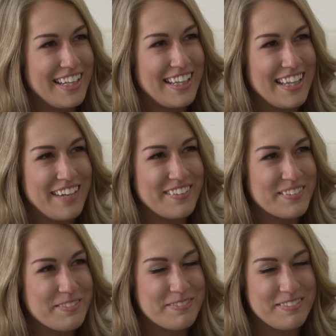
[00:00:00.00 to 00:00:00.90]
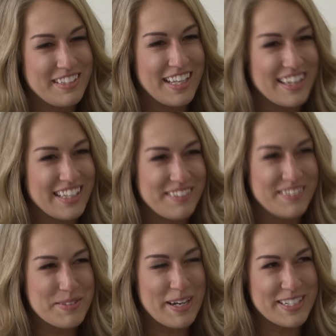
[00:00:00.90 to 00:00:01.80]
They were
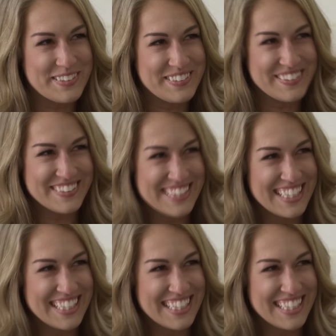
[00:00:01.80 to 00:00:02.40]
nothing special.